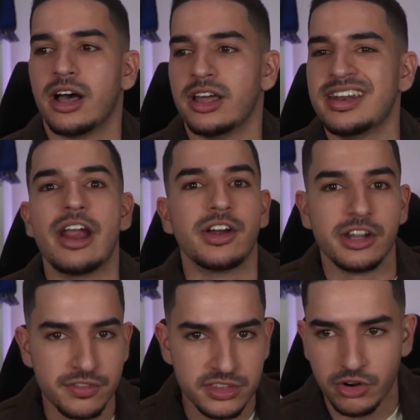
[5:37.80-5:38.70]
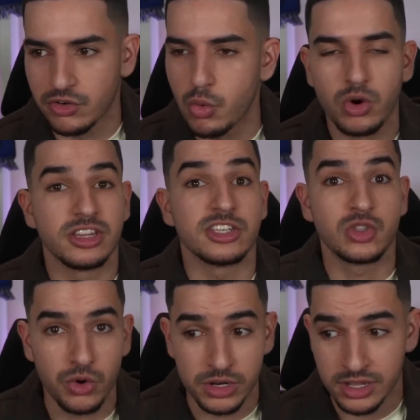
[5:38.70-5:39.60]
narratives. They'll reward the
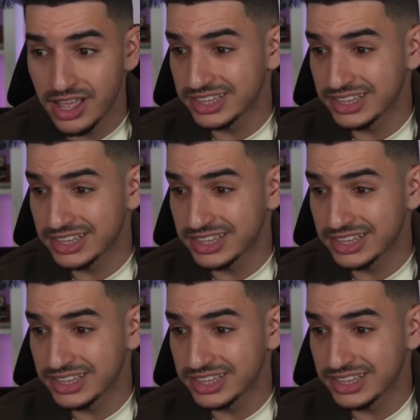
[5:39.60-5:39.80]
story.